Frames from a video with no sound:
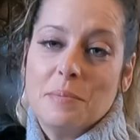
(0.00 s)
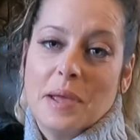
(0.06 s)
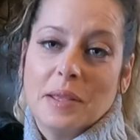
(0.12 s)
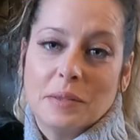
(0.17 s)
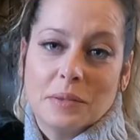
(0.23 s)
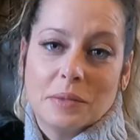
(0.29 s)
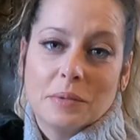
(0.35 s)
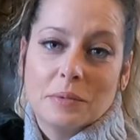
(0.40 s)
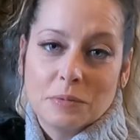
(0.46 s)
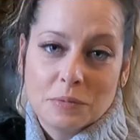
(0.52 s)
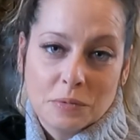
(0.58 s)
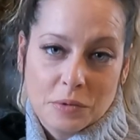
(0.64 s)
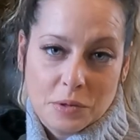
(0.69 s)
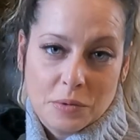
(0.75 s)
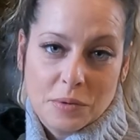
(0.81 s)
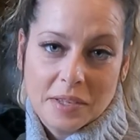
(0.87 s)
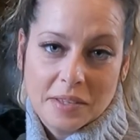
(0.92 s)
it might
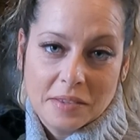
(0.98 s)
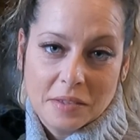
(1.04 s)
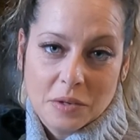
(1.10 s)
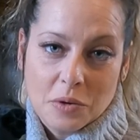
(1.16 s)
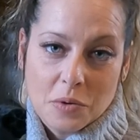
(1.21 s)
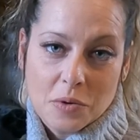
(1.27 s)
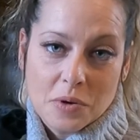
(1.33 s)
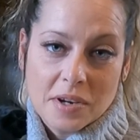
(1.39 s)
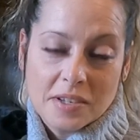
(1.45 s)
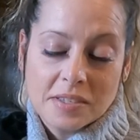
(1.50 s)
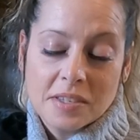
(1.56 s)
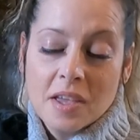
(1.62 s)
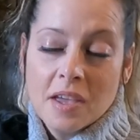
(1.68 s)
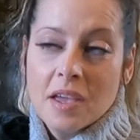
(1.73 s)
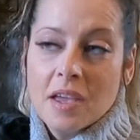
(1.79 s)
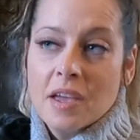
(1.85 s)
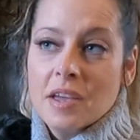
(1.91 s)
ruin the gourds.
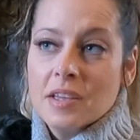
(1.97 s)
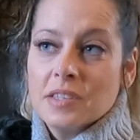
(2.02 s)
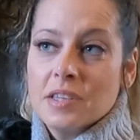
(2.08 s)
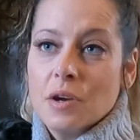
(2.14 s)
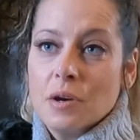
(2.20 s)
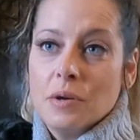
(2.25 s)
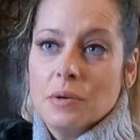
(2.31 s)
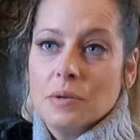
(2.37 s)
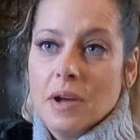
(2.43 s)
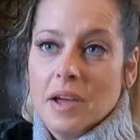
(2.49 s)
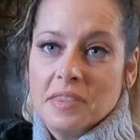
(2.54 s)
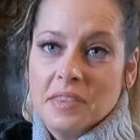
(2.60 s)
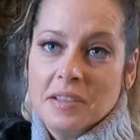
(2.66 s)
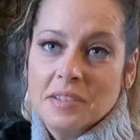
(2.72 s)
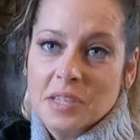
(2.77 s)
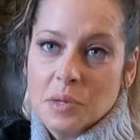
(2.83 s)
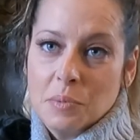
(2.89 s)
So I
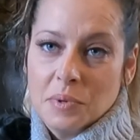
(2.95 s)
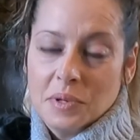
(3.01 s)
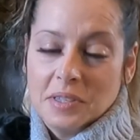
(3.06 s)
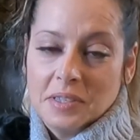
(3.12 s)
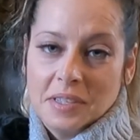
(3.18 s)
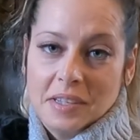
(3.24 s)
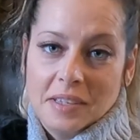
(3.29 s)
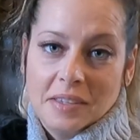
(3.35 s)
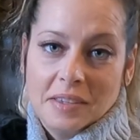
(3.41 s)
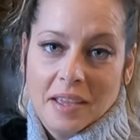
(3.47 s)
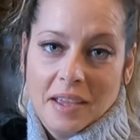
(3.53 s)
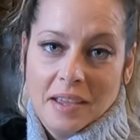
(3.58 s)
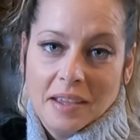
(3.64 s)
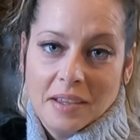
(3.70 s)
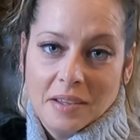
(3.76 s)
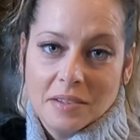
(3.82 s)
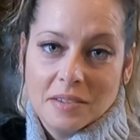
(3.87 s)
think typically
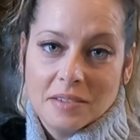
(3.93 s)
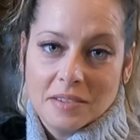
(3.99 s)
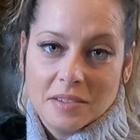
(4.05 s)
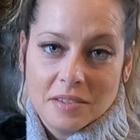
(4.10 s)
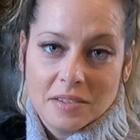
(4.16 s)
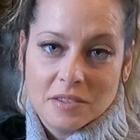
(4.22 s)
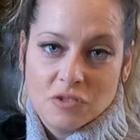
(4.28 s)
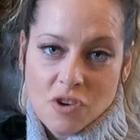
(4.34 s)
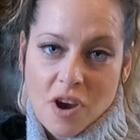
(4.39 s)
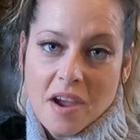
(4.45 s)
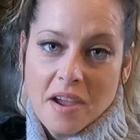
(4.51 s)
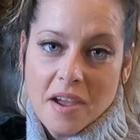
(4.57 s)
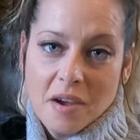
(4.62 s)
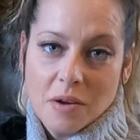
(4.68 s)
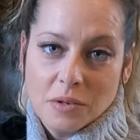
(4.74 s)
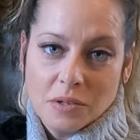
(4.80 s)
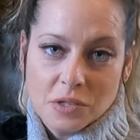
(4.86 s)
they dry
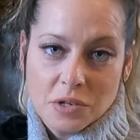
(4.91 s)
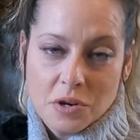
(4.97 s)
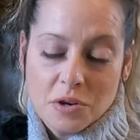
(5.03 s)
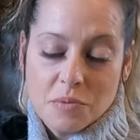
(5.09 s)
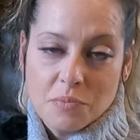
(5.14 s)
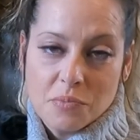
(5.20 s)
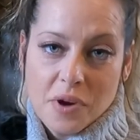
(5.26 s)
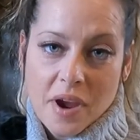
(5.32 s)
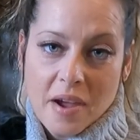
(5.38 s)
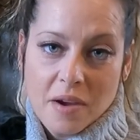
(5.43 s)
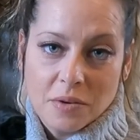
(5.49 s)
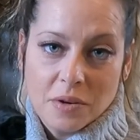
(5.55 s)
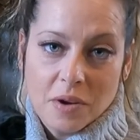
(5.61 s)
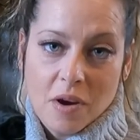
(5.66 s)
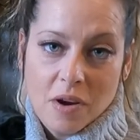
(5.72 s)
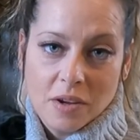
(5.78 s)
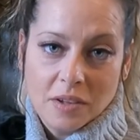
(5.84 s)
out and turn
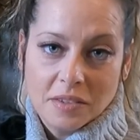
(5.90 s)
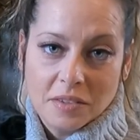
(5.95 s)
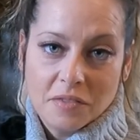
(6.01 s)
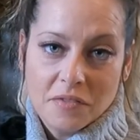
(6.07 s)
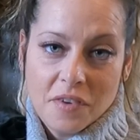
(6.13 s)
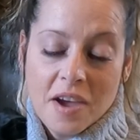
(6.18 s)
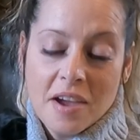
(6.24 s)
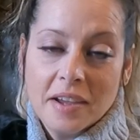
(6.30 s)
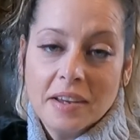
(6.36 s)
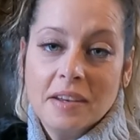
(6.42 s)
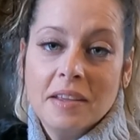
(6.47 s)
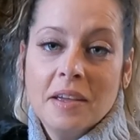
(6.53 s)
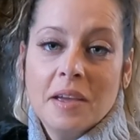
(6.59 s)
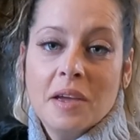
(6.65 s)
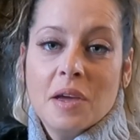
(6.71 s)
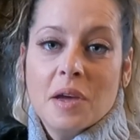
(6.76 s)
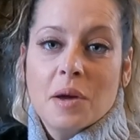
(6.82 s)
brown on the vine
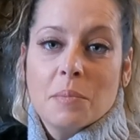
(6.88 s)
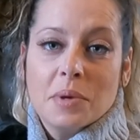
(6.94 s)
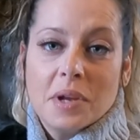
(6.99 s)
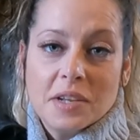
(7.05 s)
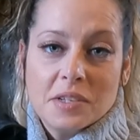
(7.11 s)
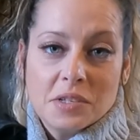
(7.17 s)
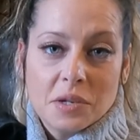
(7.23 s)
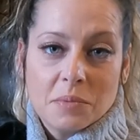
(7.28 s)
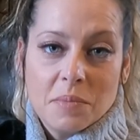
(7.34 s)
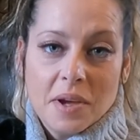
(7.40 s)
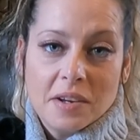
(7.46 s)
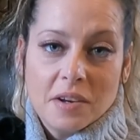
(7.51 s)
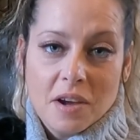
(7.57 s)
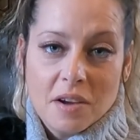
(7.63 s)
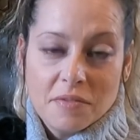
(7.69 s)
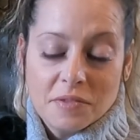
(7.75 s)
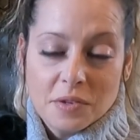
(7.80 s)
but I took mine
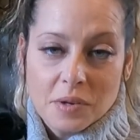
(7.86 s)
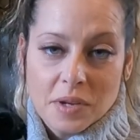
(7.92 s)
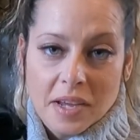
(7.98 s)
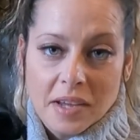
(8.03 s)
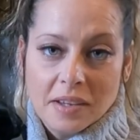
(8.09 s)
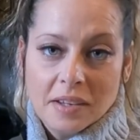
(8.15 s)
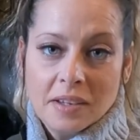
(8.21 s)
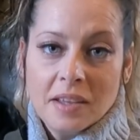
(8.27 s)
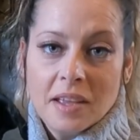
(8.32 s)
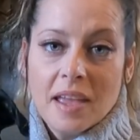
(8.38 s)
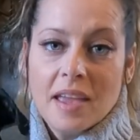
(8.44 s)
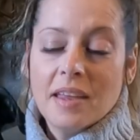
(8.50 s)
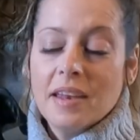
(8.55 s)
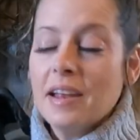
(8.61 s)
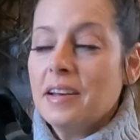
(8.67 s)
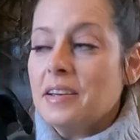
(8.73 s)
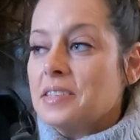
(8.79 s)
off green
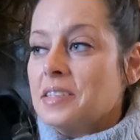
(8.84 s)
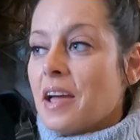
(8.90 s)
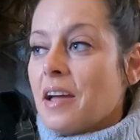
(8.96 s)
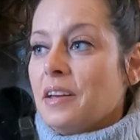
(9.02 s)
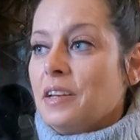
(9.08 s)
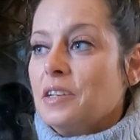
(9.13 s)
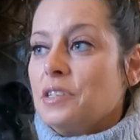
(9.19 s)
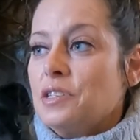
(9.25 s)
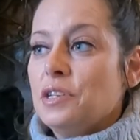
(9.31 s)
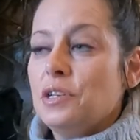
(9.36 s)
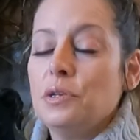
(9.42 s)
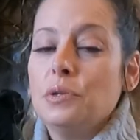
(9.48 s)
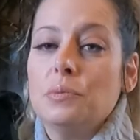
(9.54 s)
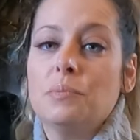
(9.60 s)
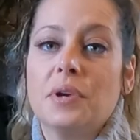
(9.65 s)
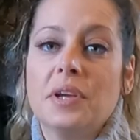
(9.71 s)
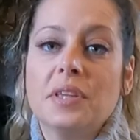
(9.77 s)
and I decided
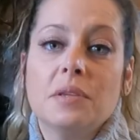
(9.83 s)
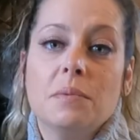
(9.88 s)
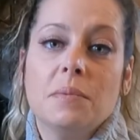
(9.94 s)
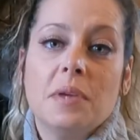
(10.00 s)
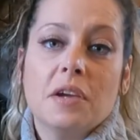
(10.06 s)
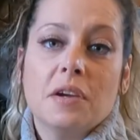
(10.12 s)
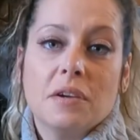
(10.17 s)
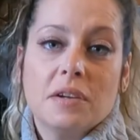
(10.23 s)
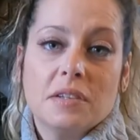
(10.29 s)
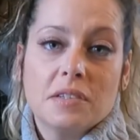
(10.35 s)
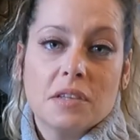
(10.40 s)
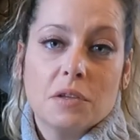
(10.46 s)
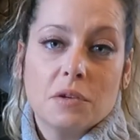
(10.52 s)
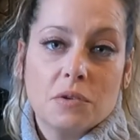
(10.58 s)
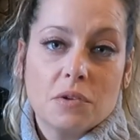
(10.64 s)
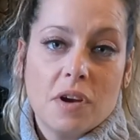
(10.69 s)
to bring them here into the